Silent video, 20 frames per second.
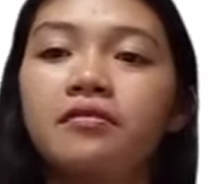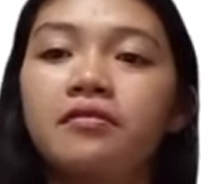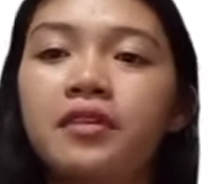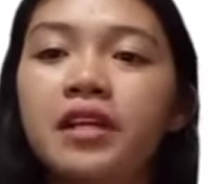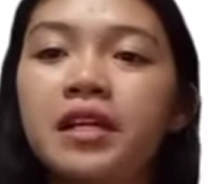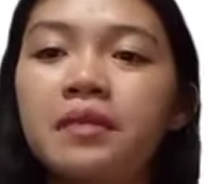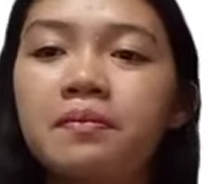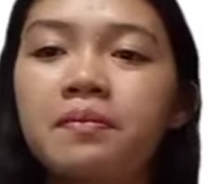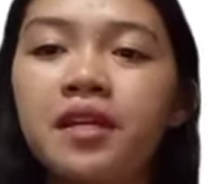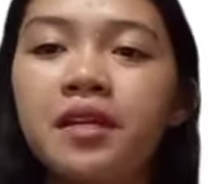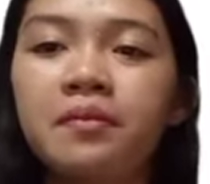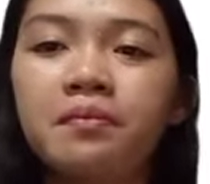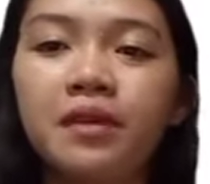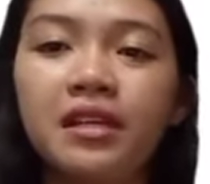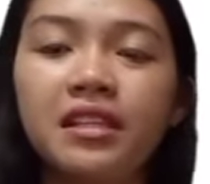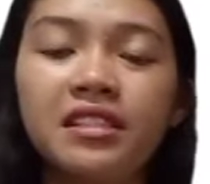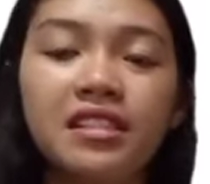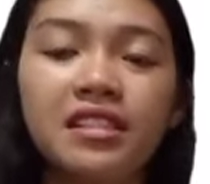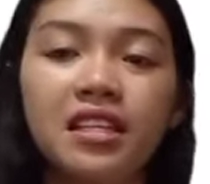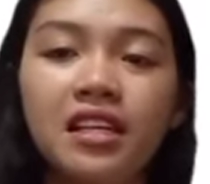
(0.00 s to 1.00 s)
Philippine
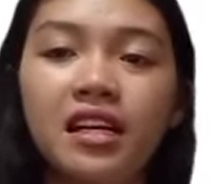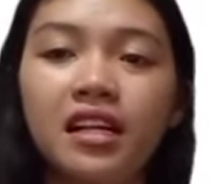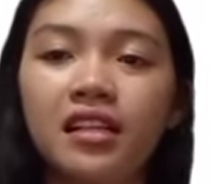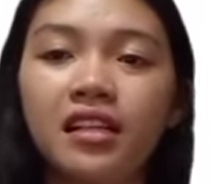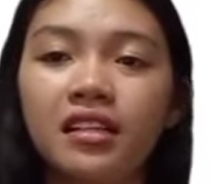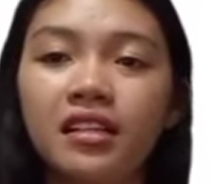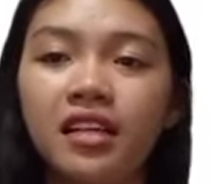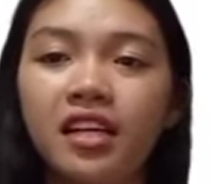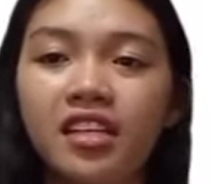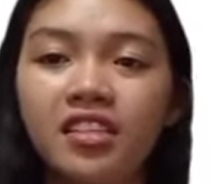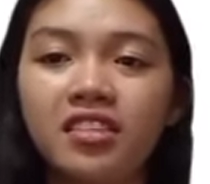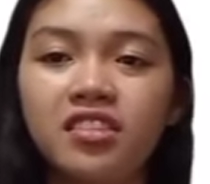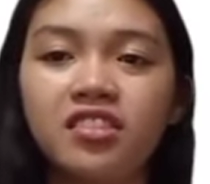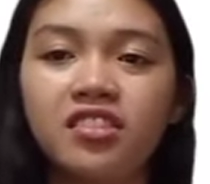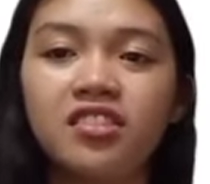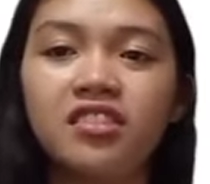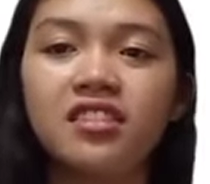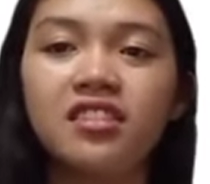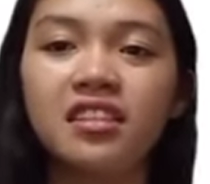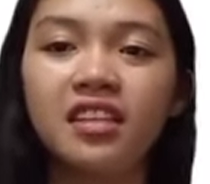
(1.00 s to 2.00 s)
political
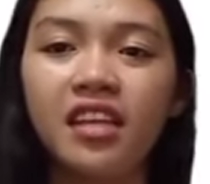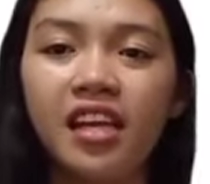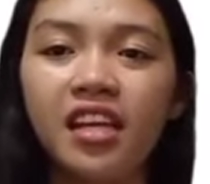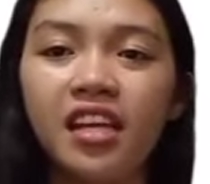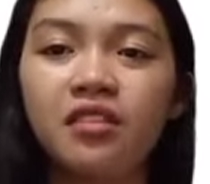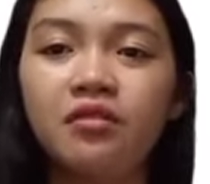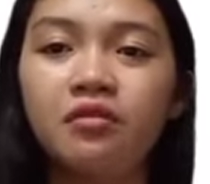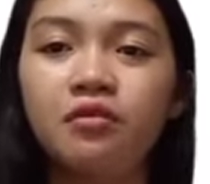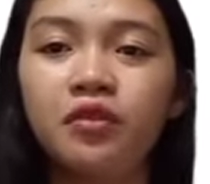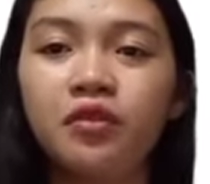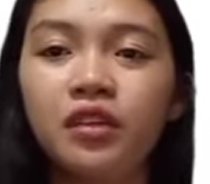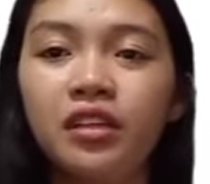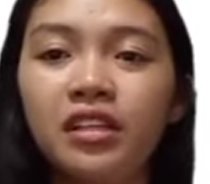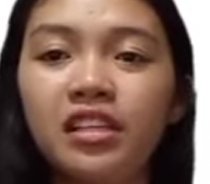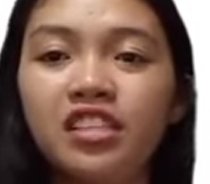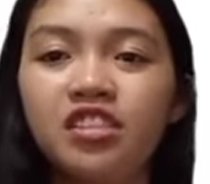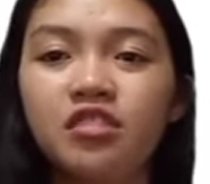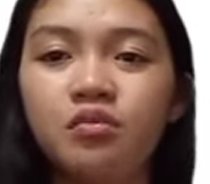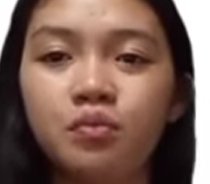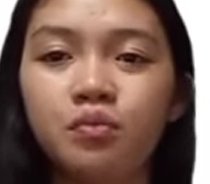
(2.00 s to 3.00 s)
cartoons gained full
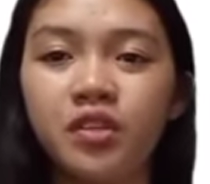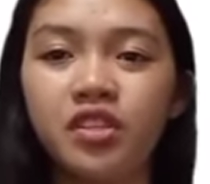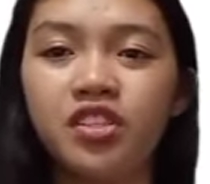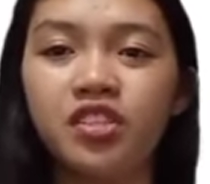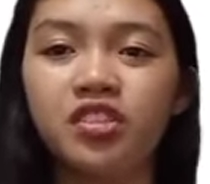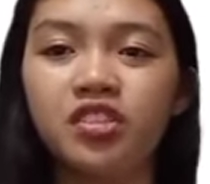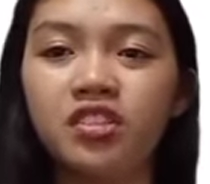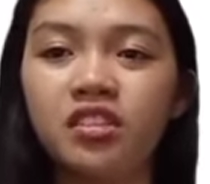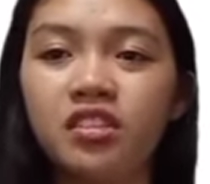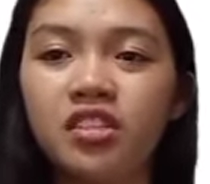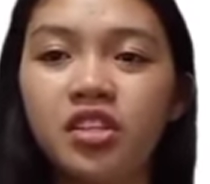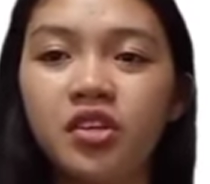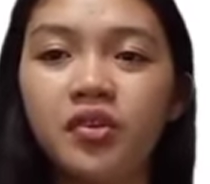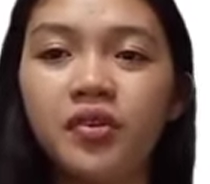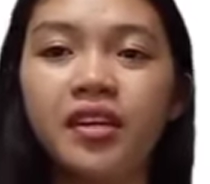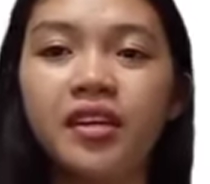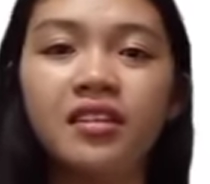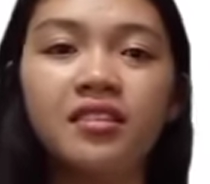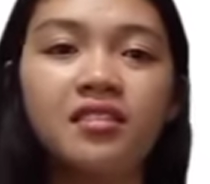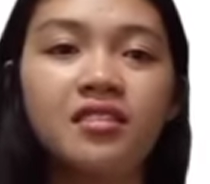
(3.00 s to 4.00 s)
expression
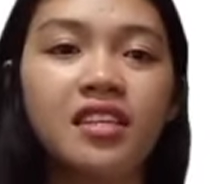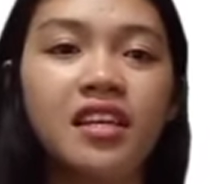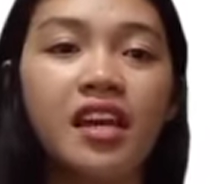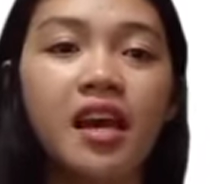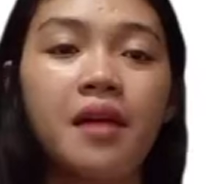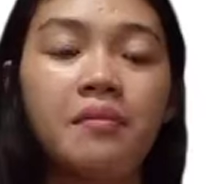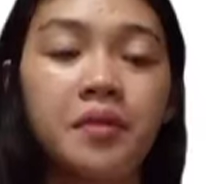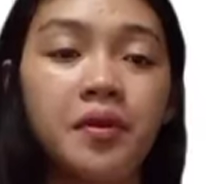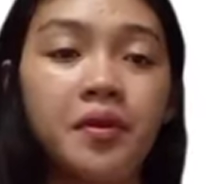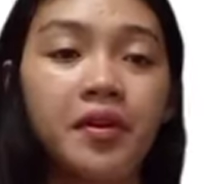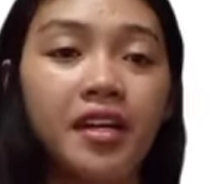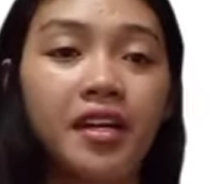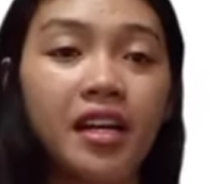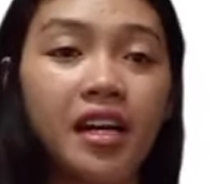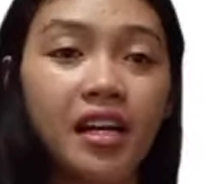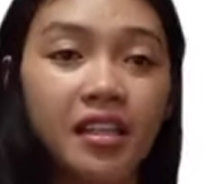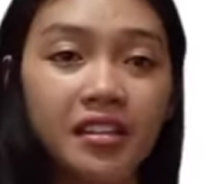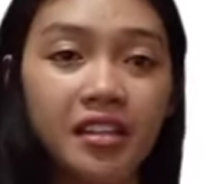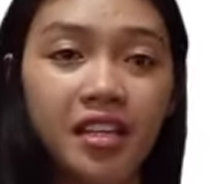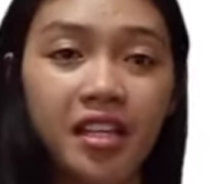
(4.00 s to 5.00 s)
during the
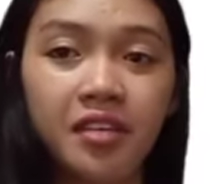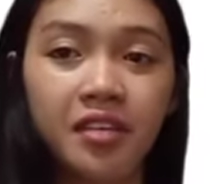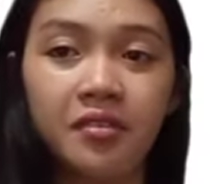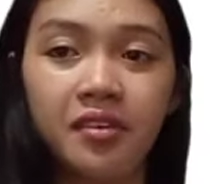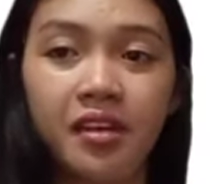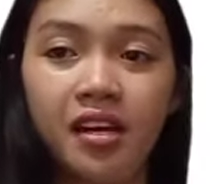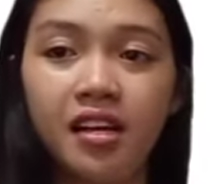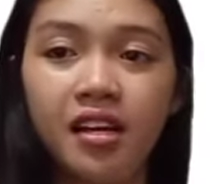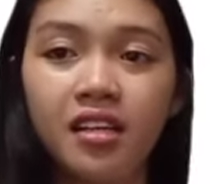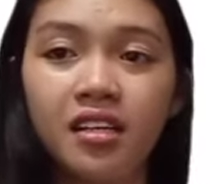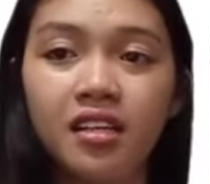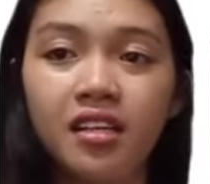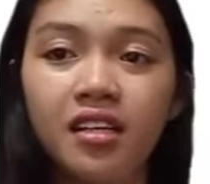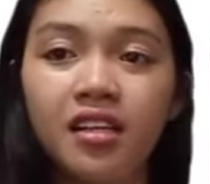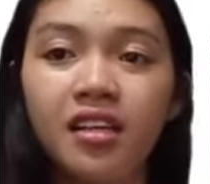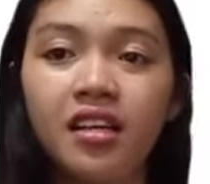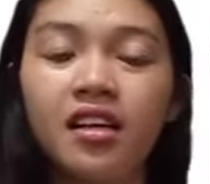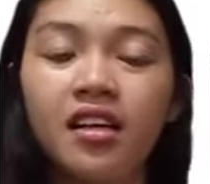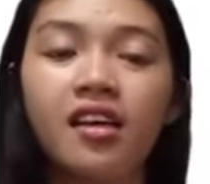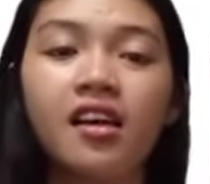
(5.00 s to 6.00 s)
American era.
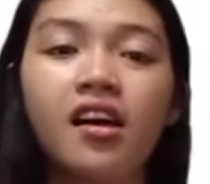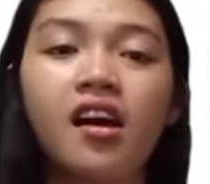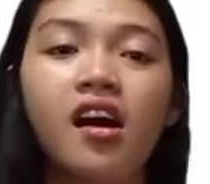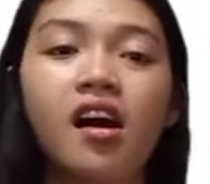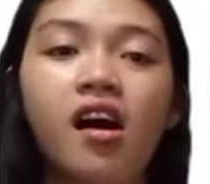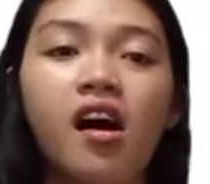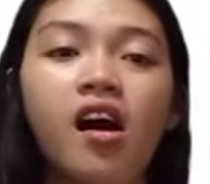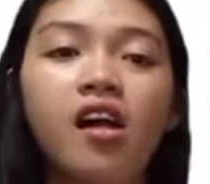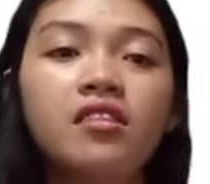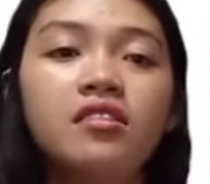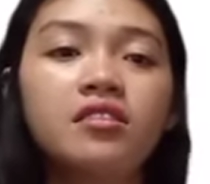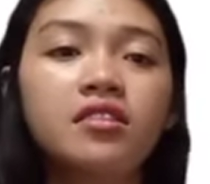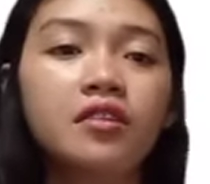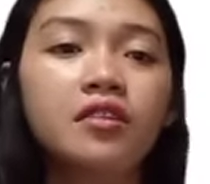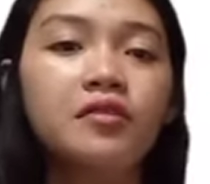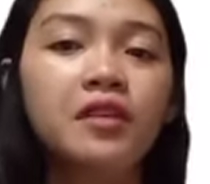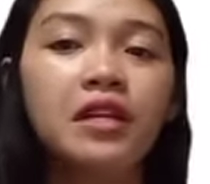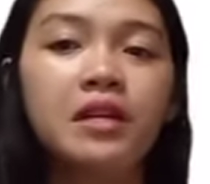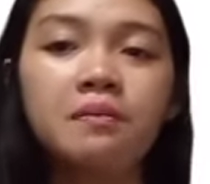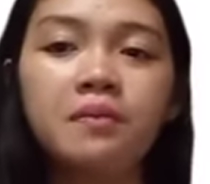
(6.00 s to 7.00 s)
Also,
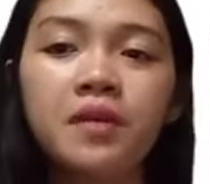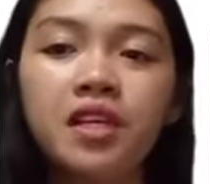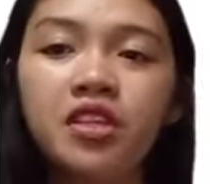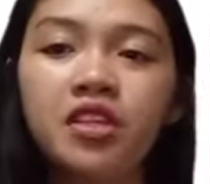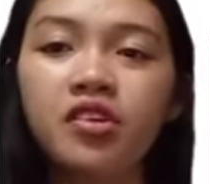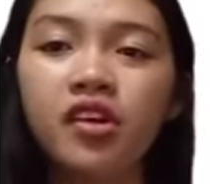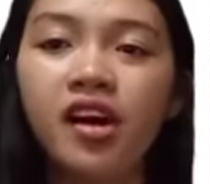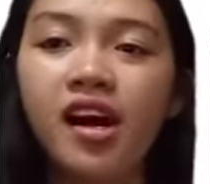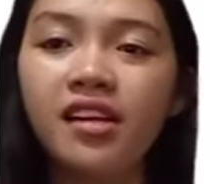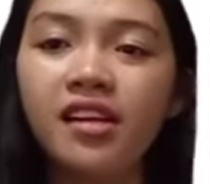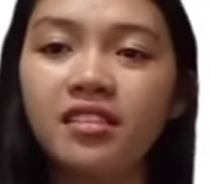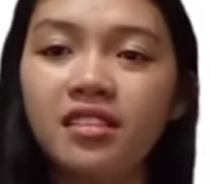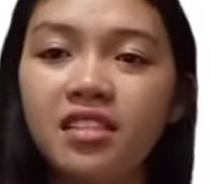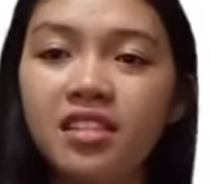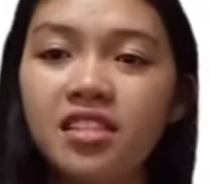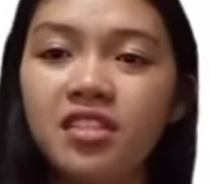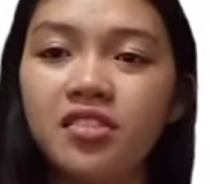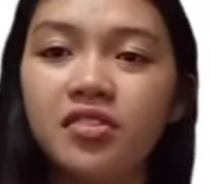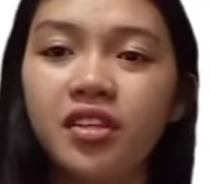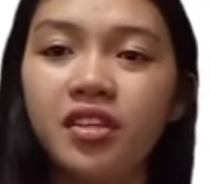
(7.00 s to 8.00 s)
Filipino
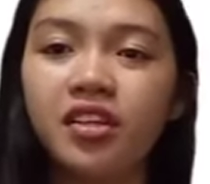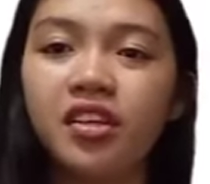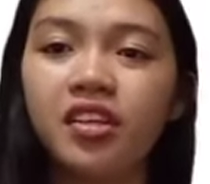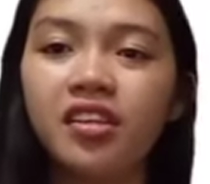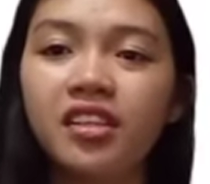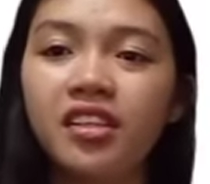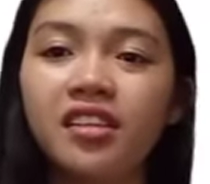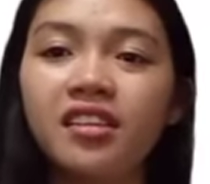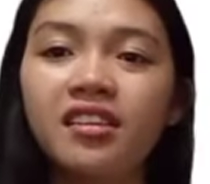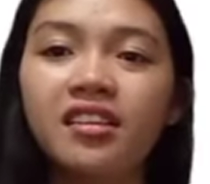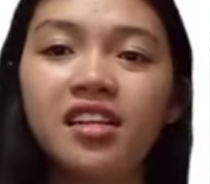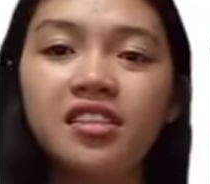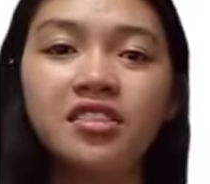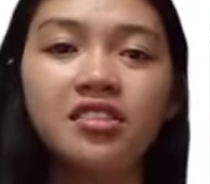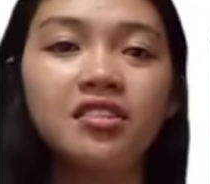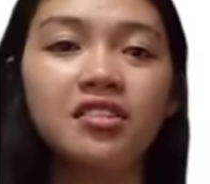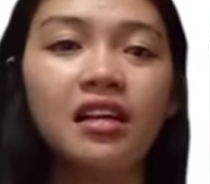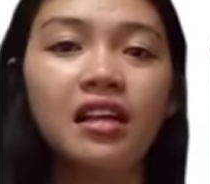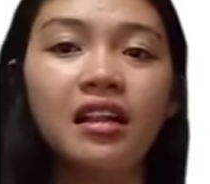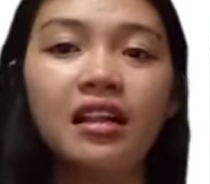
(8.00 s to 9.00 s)
artists recorded
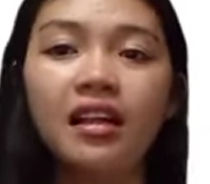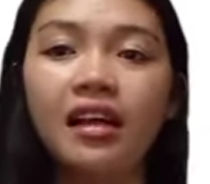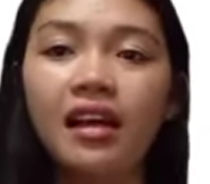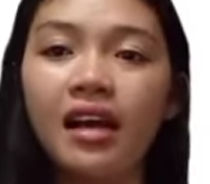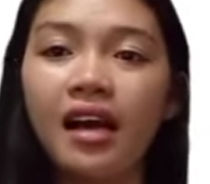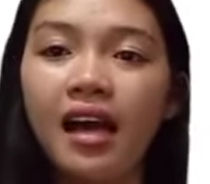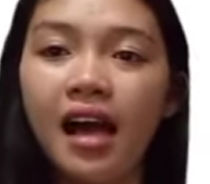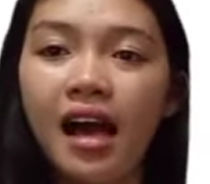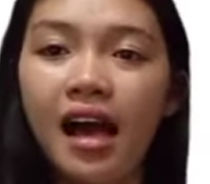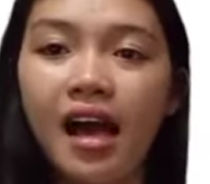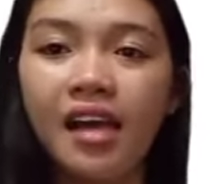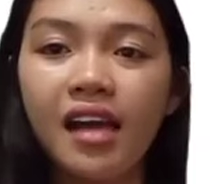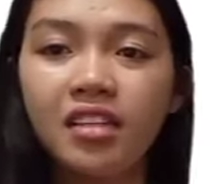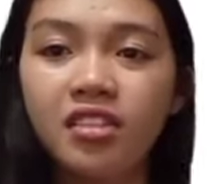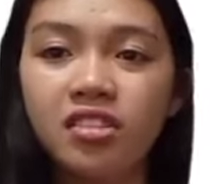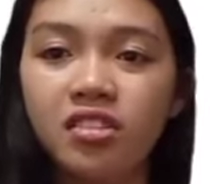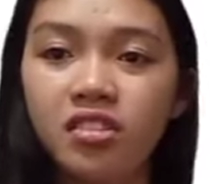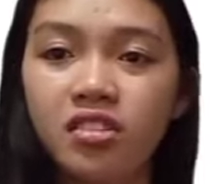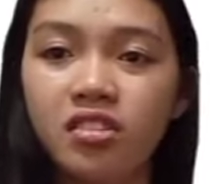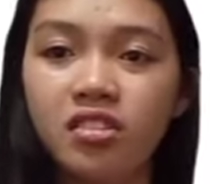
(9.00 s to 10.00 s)
national
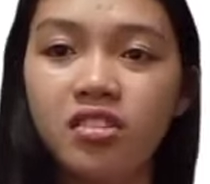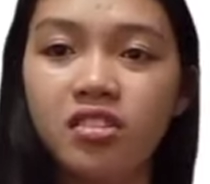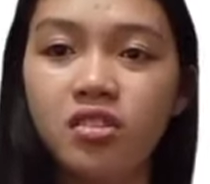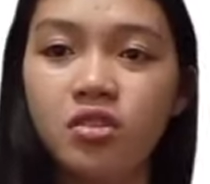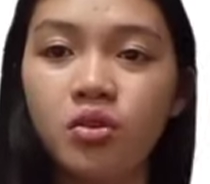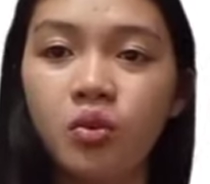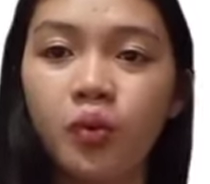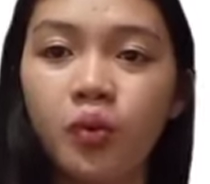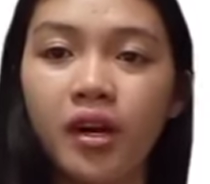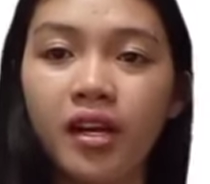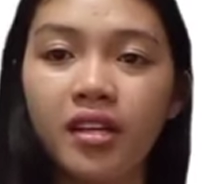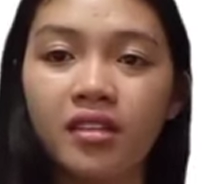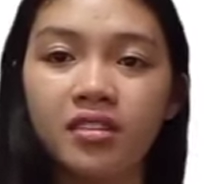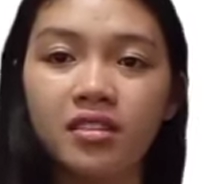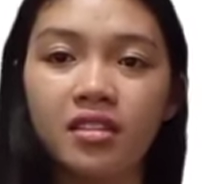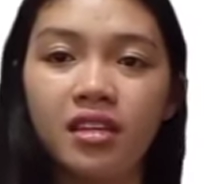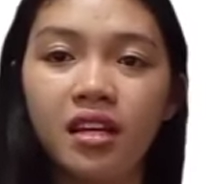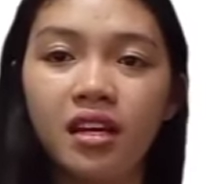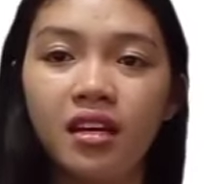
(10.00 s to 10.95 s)
attitudes toward